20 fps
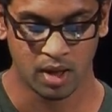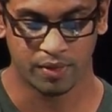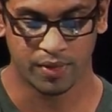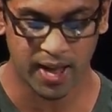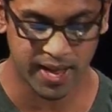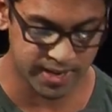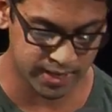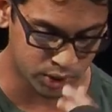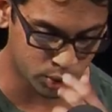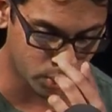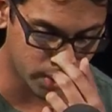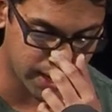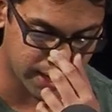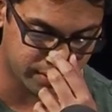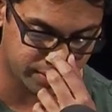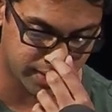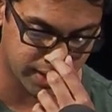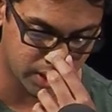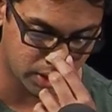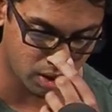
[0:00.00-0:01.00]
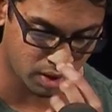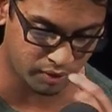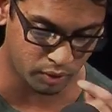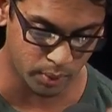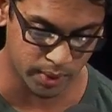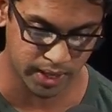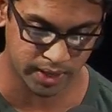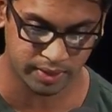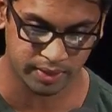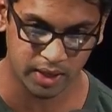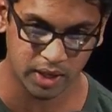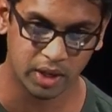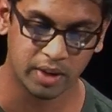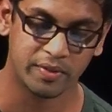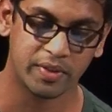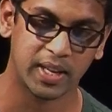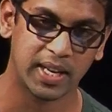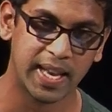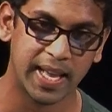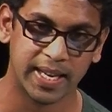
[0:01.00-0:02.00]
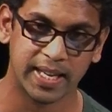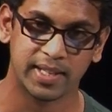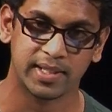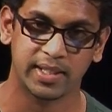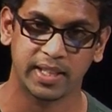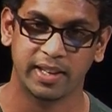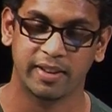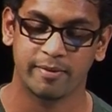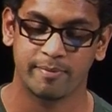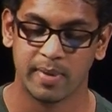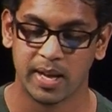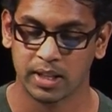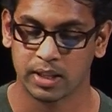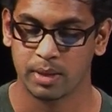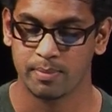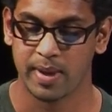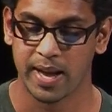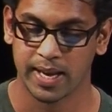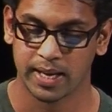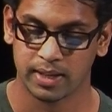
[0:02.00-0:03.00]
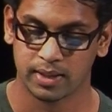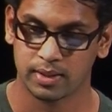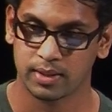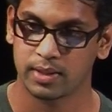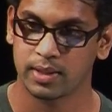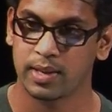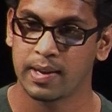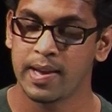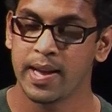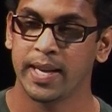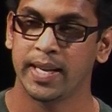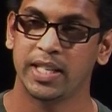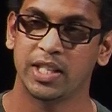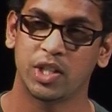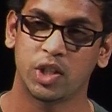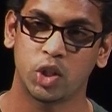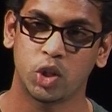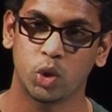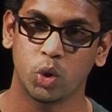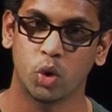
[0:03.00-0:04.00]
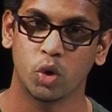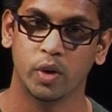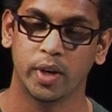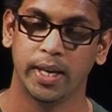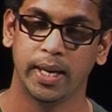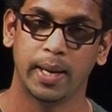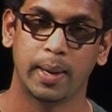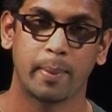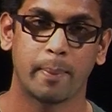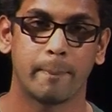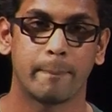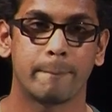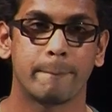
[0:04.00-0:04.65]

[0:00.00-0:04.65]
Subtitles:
That is what I think of when I think of the legacy of Malcolm X, his story.